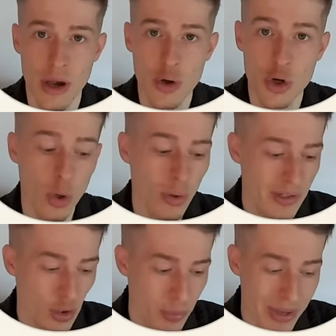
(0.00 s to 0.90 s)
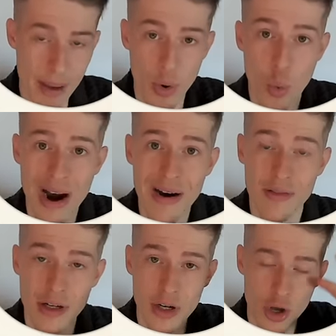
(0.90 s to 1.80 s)
You can only start to become aware
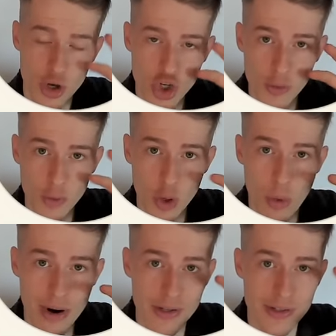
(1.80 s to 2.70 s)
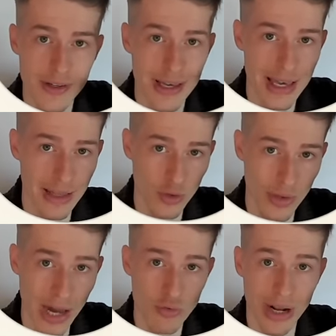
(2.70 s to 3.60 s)
of it, shift your awareness into
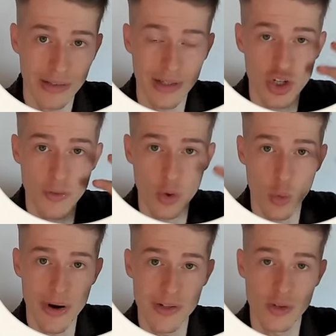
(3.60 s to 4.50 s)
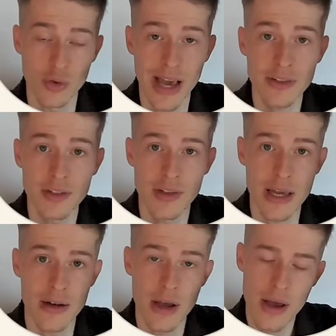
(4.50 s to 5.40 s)
that reality, shift your awareness into that
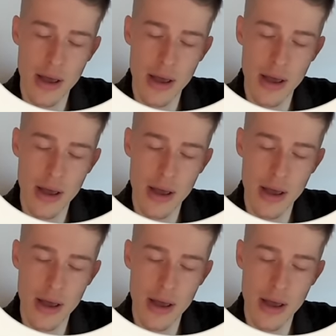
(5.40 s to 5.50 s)
state,